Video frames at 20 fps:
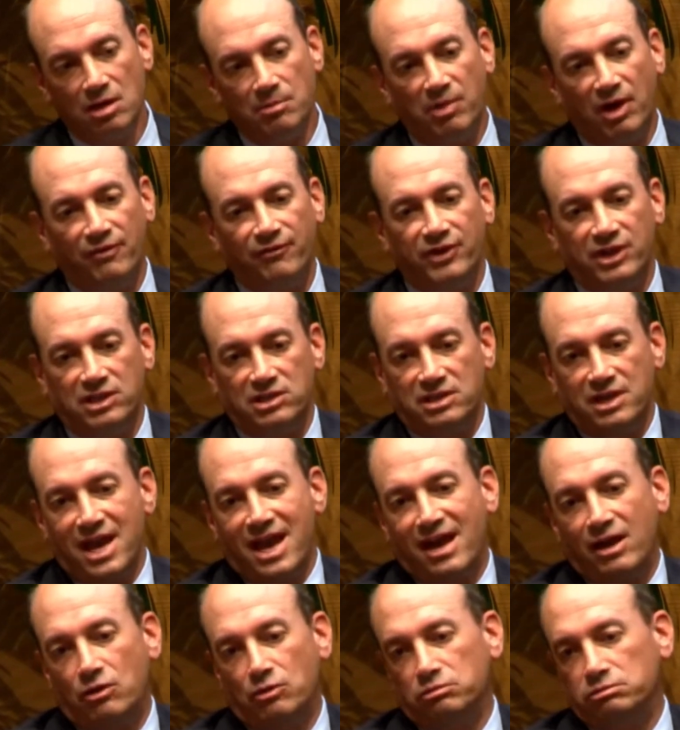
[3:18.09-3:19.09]
Buffett is
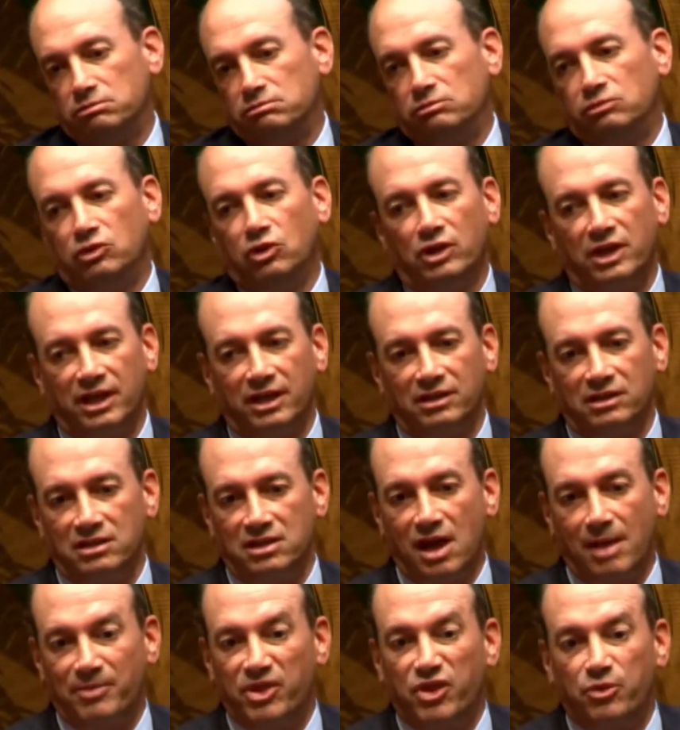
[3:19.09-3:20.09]
now looking at the
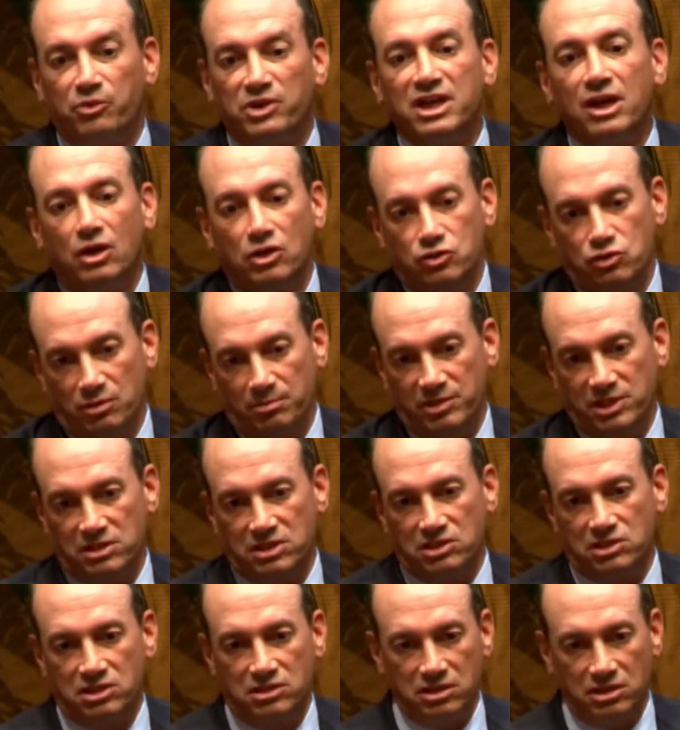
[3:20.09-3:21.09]
top 300
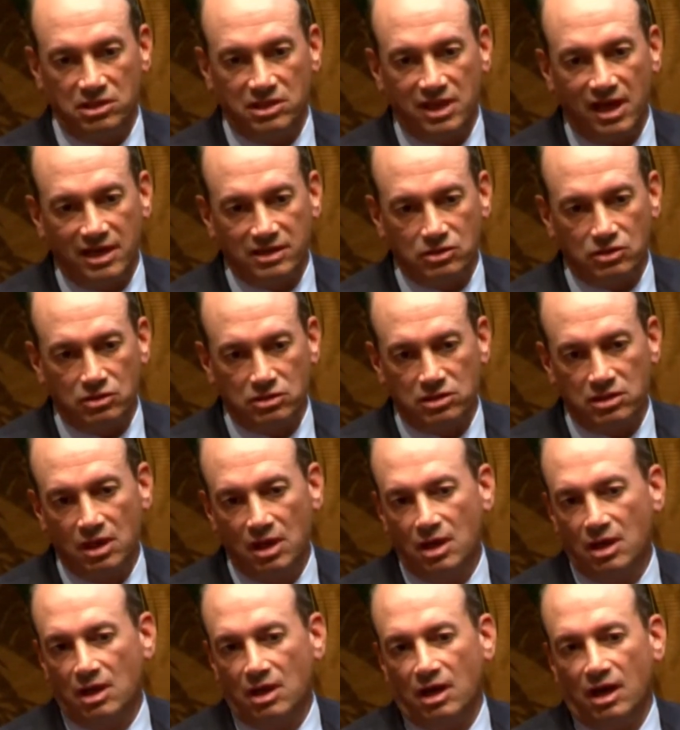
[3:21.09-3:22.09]
businesses in size because
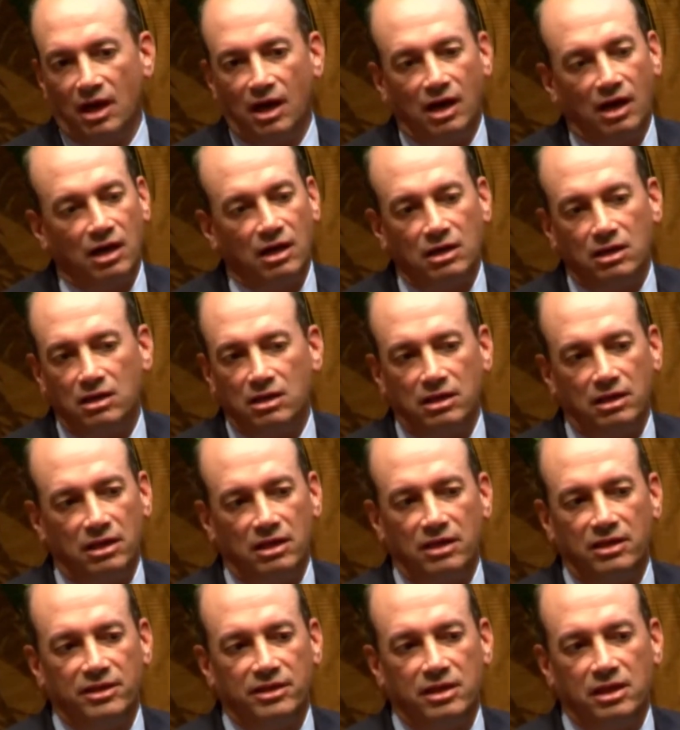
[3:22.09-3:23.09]

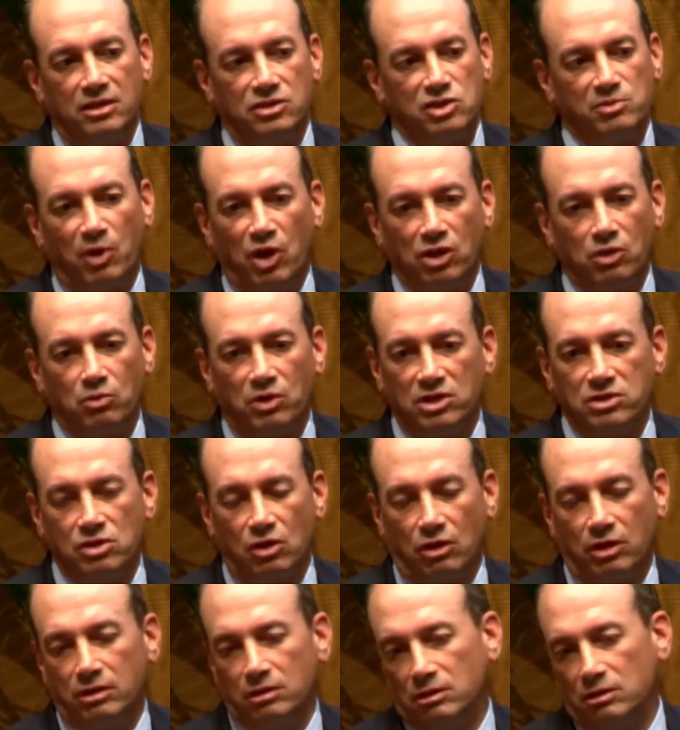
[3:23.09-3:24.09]
the smaller ones
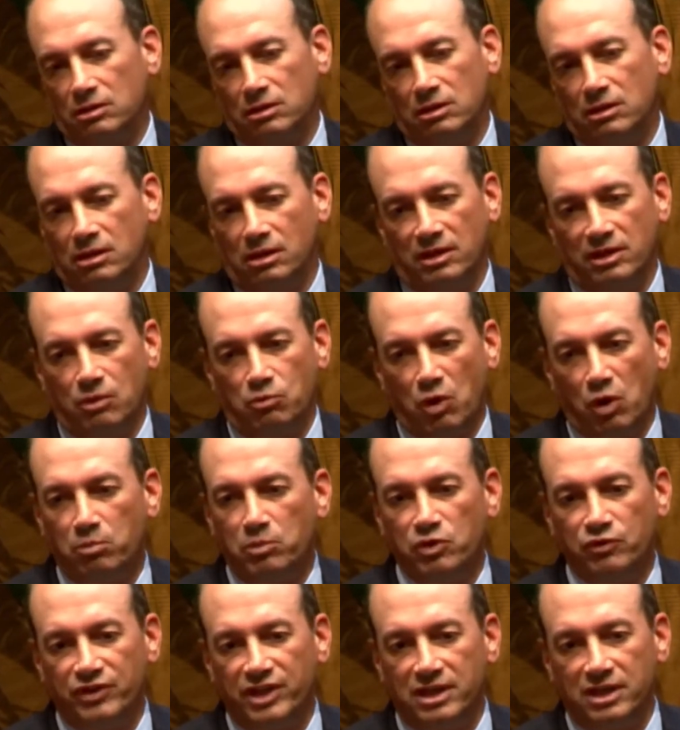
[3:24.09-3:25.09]
they won't
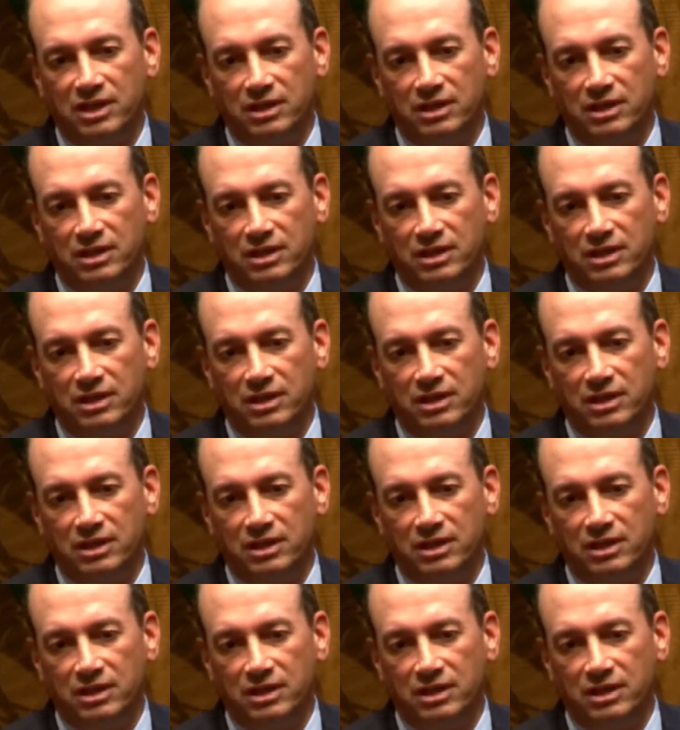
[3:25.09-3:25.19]
move the